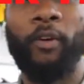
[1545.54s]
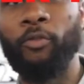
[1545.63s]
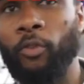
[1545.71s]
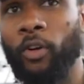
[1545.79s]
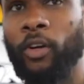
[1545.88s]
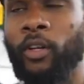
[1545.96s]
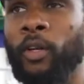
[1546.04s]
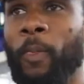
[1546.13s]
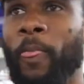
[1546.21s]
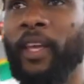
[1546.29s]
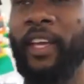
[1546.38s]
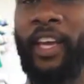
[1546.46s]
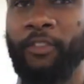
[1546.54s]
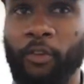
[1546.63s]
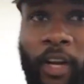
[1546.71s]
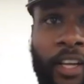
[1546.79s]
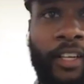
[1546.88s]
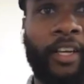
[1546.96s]
her for it. He asked
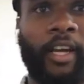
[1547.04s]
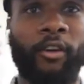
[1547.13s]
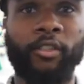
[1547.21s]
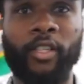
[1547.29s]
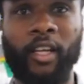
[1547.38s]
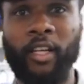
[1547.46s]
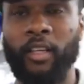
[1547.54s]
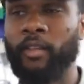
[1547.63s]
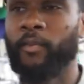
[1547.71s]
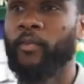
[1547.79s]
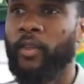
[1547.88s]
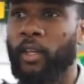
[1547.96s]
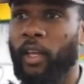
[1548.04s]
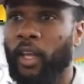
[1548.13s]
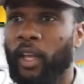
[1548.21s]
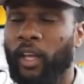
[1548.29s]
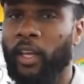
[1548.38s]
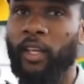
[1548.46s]
for undercarriage cleaning,
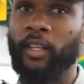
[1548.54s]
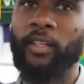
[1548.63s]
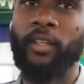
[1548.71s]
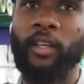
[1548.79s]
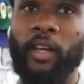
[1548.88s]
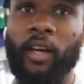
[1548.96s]
and